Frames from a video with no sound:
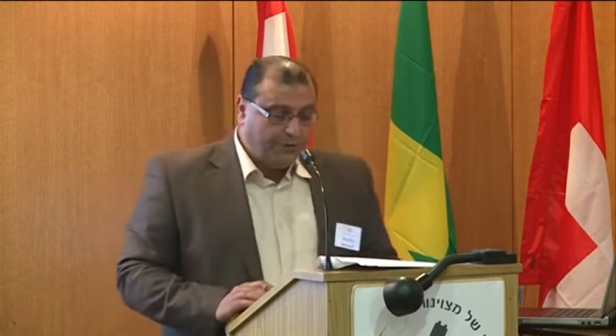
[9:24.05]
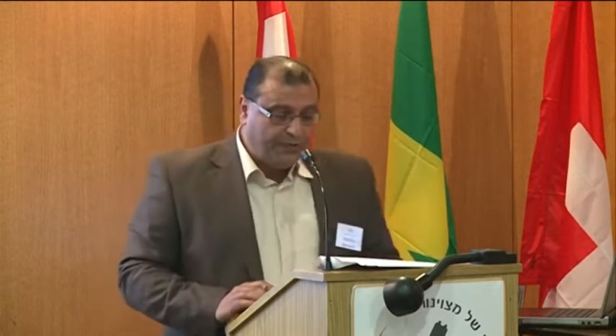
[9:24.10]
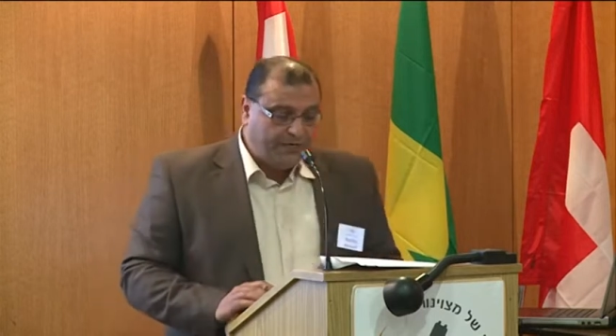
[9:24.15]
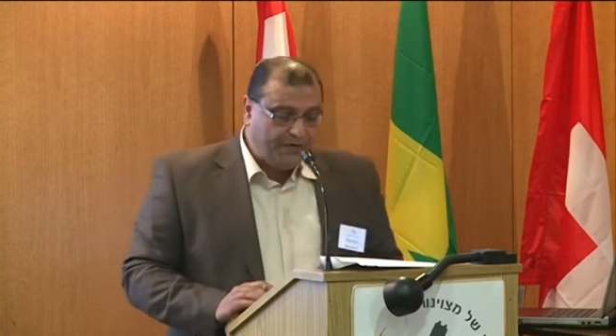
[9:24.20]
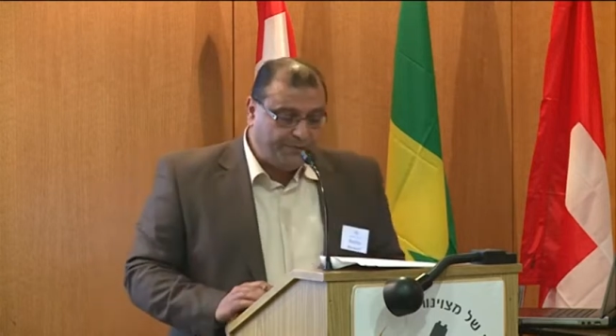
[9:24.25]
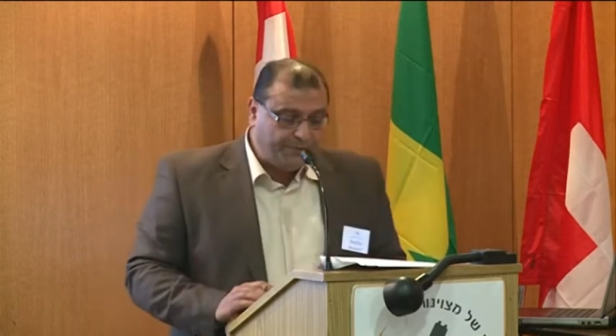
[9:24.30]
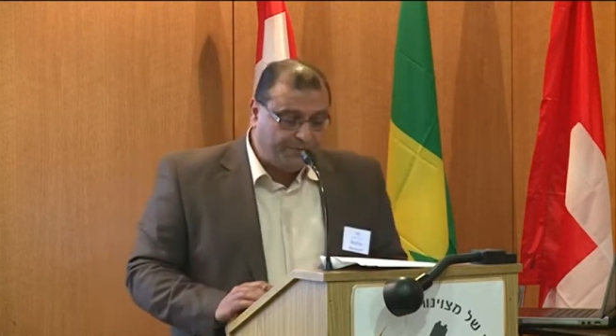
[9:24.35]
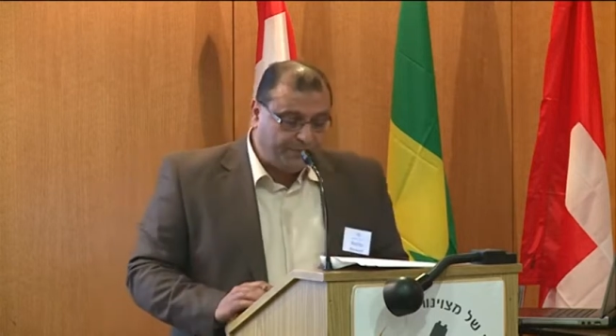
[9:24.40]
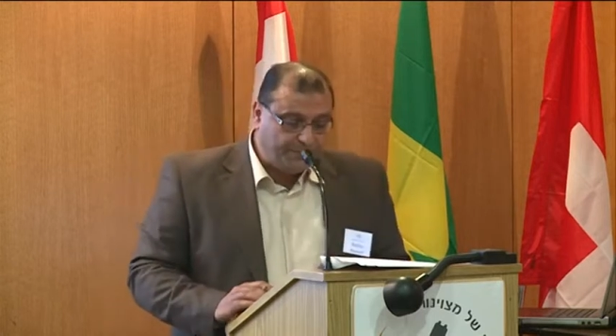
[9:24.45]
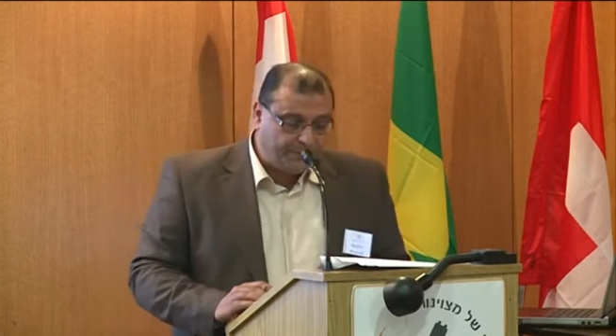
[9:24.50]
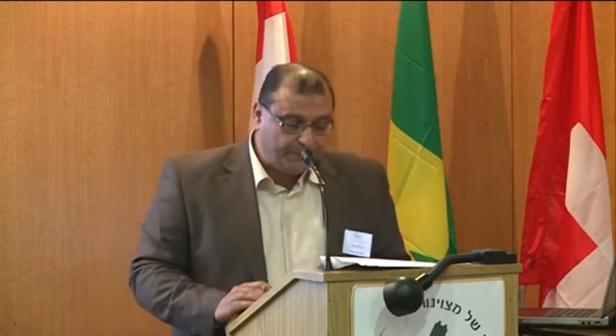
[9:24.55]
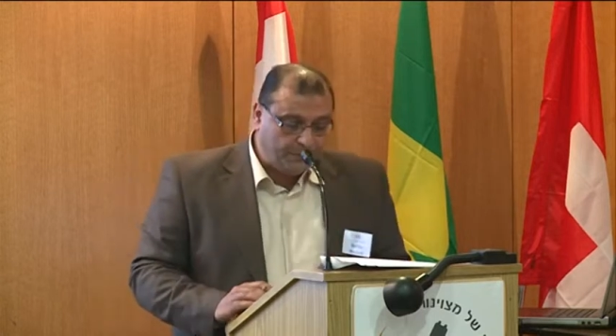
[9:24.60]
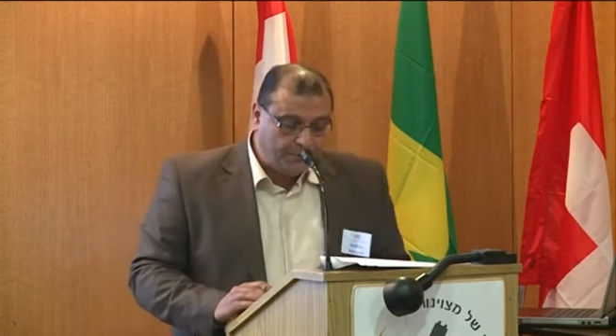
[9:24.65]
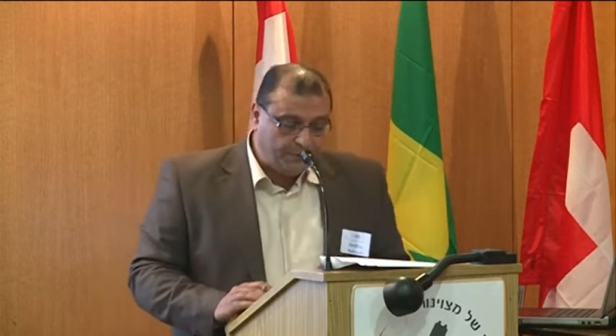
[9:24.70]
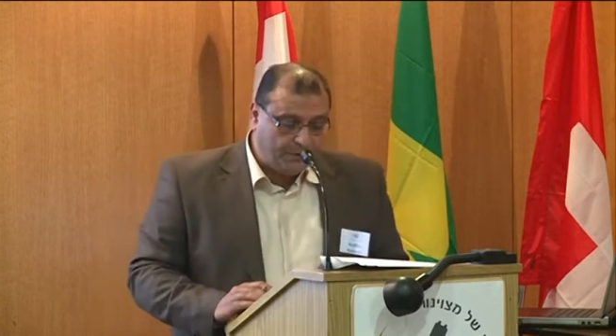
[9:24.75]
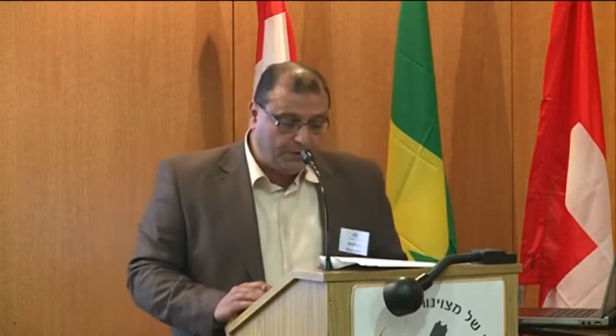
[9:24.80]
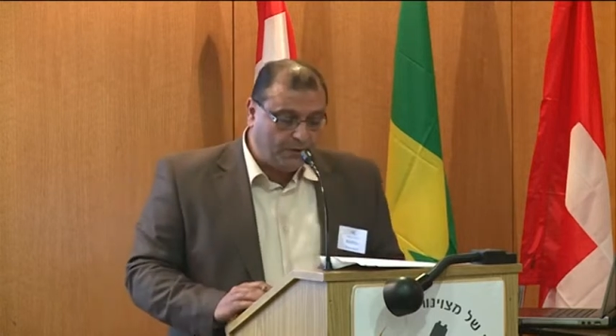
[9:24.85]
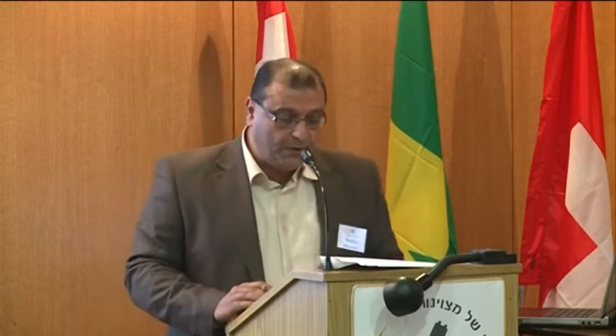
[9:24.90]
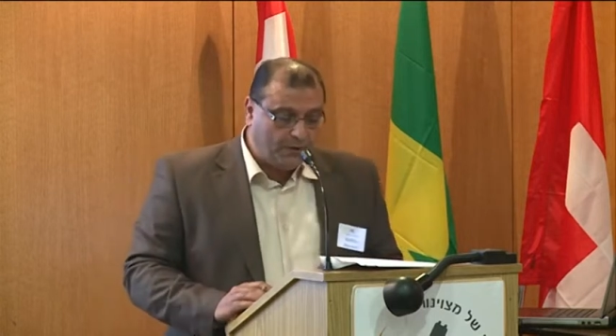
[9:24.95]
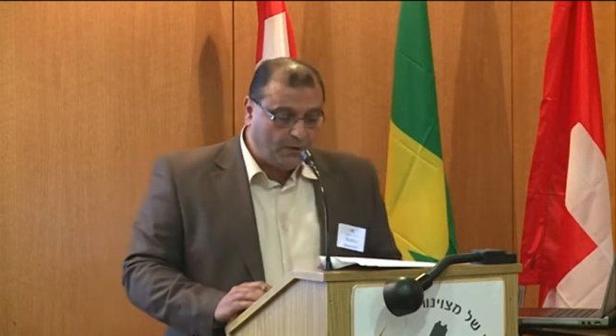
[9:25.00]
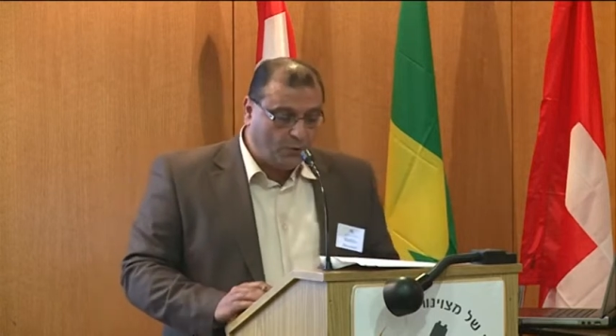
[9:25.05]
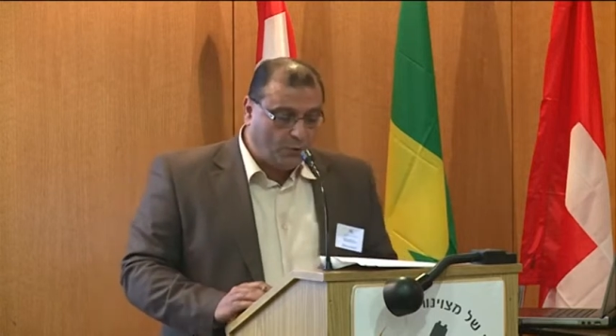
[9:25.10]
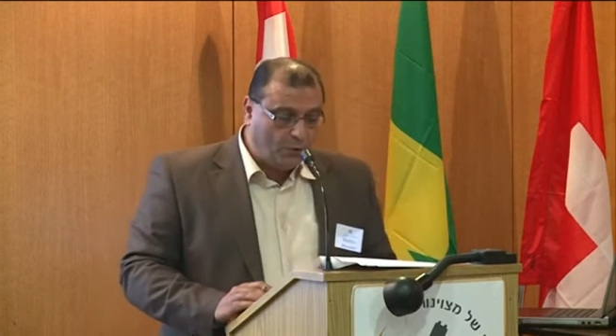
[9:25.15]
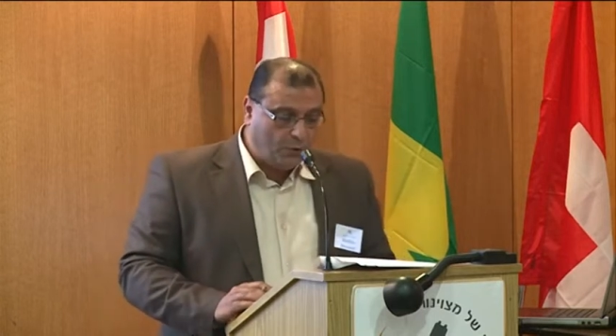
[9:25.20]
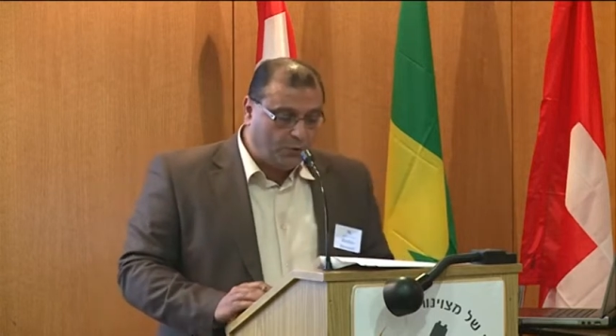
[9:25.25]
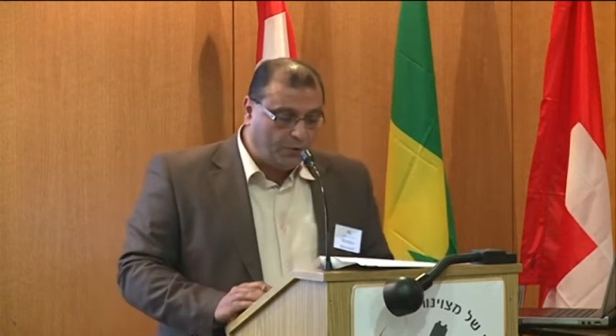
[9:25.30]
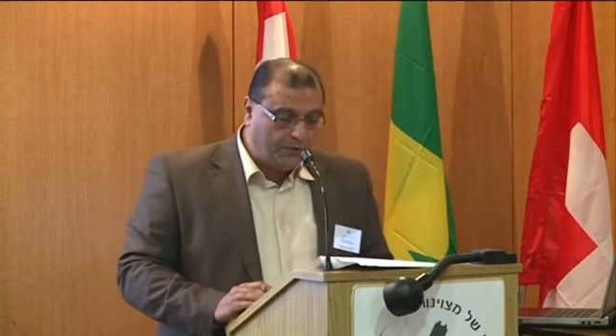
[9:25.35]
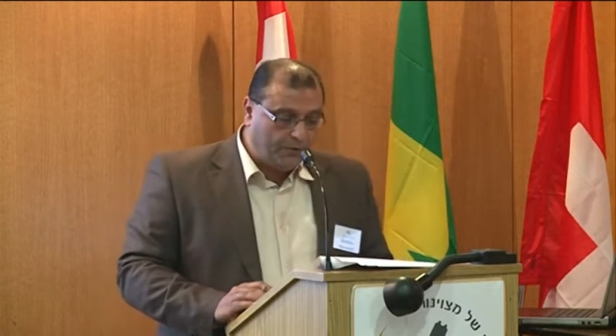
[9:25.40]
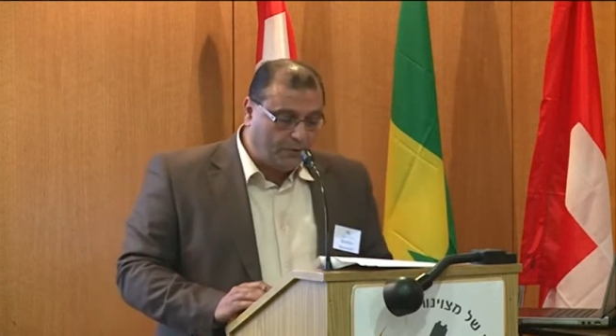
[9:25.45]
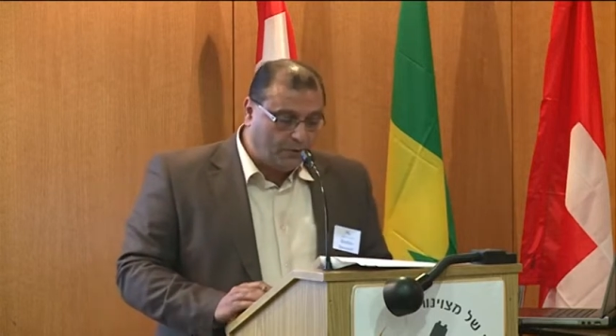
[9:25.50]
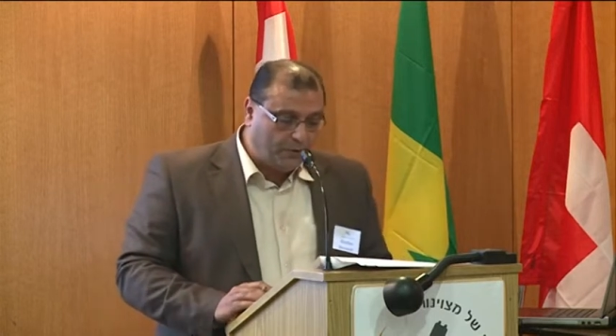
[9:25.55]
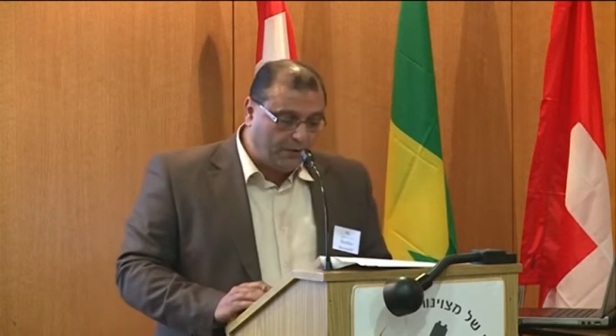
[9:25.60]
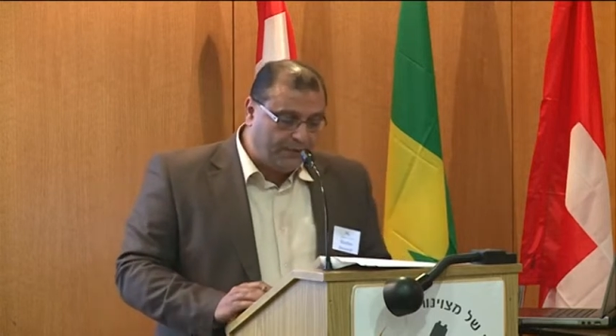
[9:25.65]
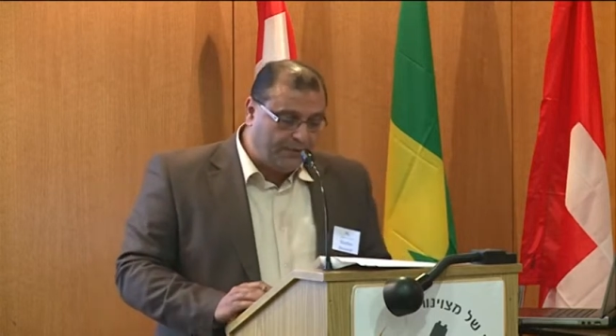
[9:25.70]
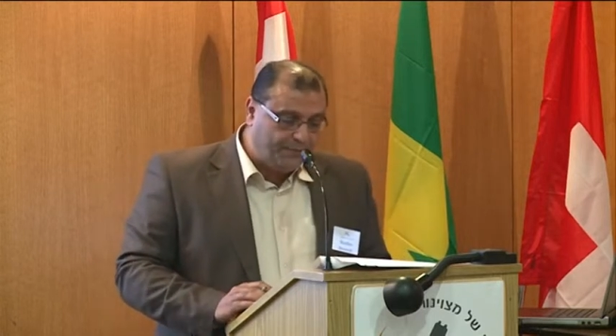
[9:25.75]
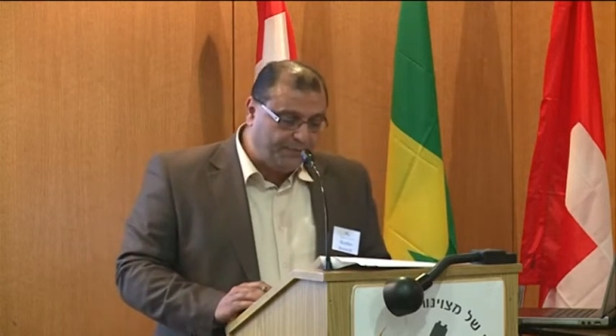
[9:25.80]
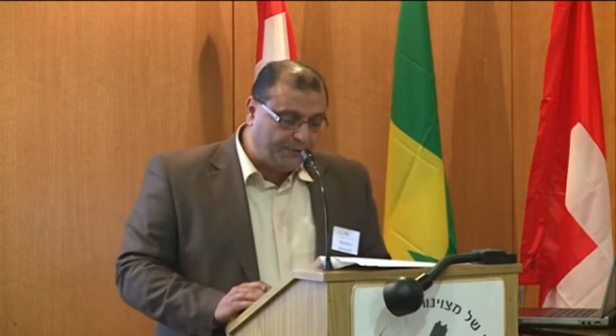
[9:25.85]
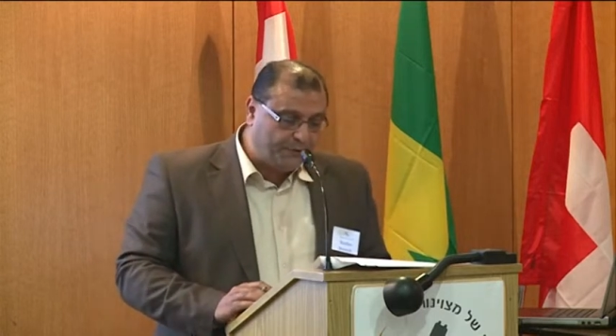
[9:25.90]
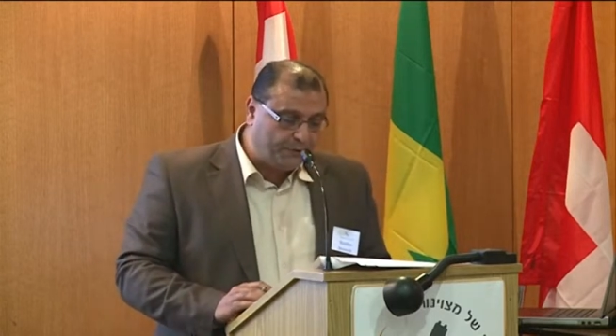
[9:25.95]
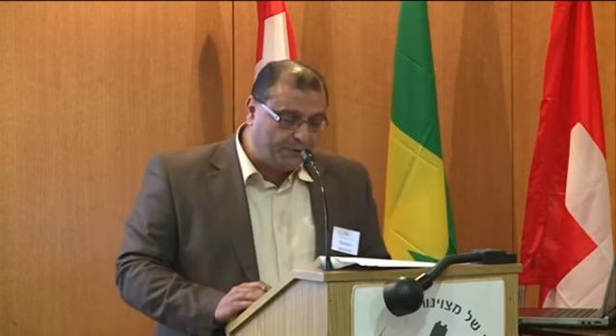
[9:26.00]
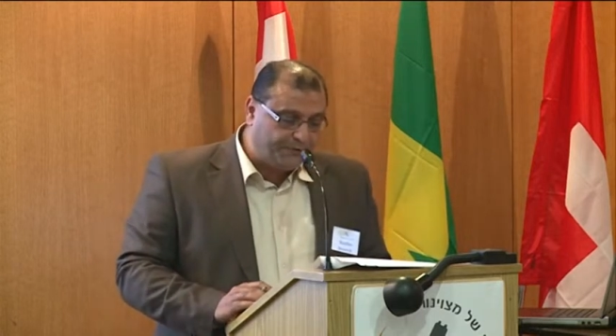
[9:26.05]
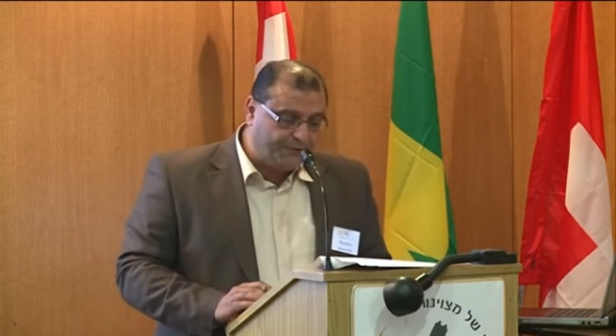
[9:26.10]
inhabitants